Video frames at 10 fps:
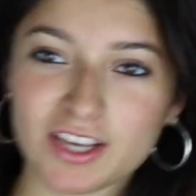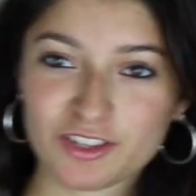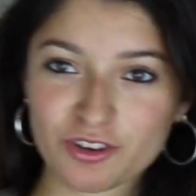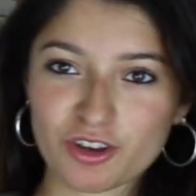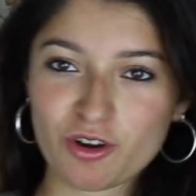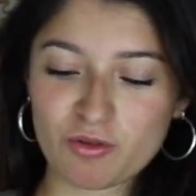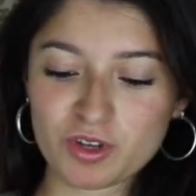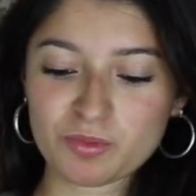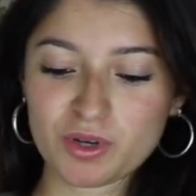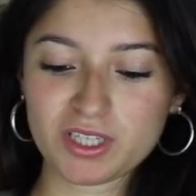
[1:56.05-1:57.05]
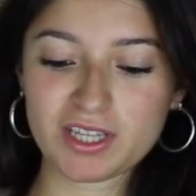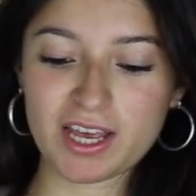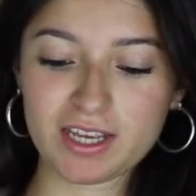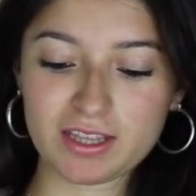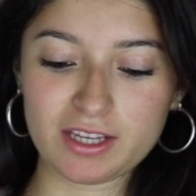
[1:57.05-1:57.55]
So you can always put
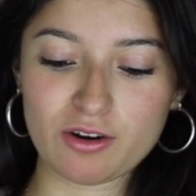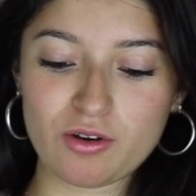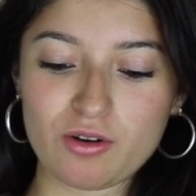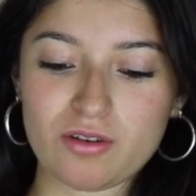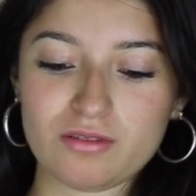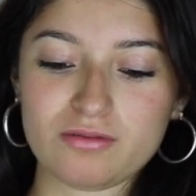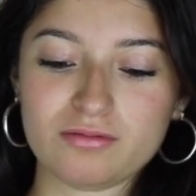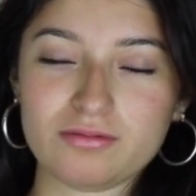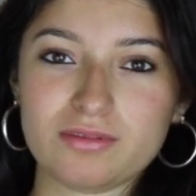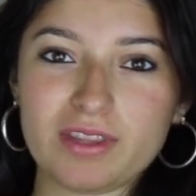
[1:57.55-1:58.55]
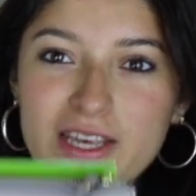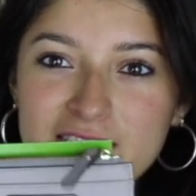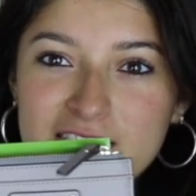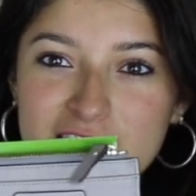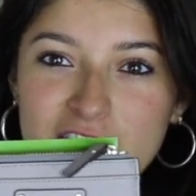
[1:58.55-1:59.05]
like little
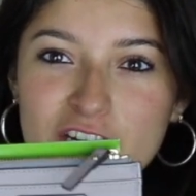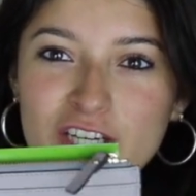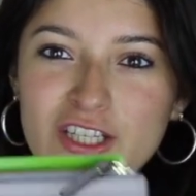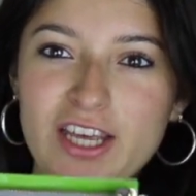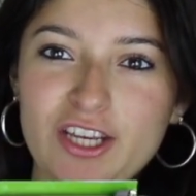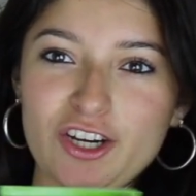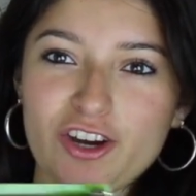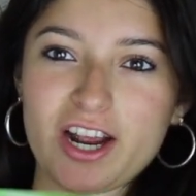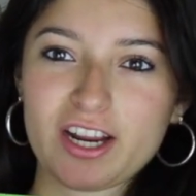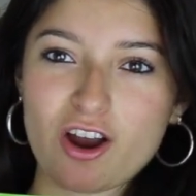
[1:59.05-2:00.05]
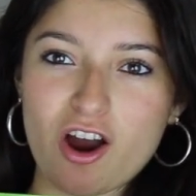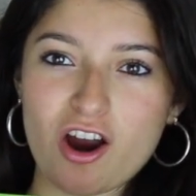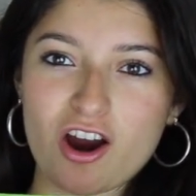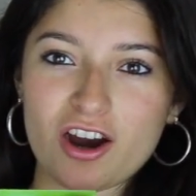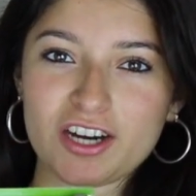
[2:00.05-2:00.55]
things in here, like your credit
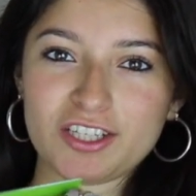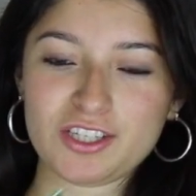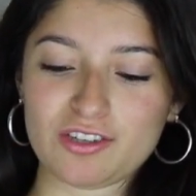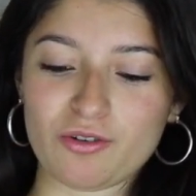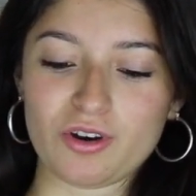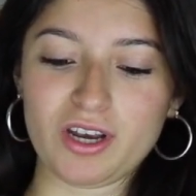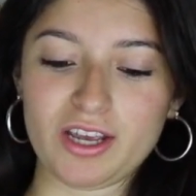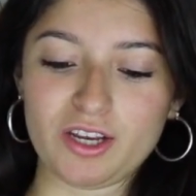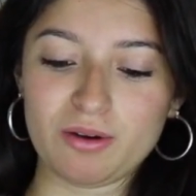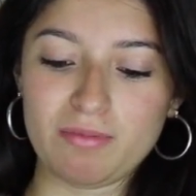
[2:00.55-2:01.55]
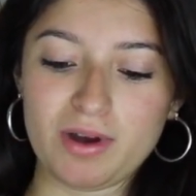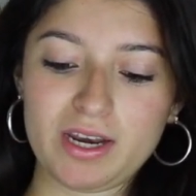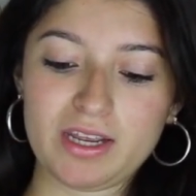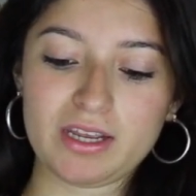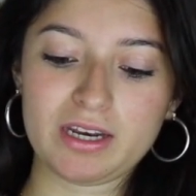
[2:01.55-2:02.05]
cards or like your
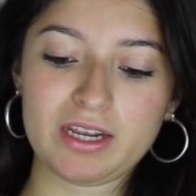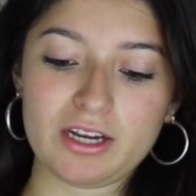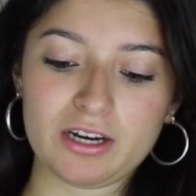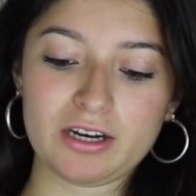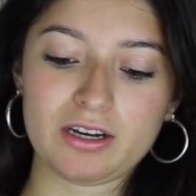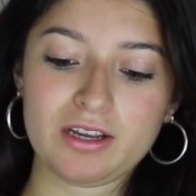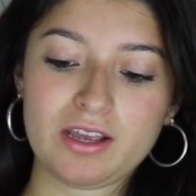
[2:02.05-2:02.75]
money in here.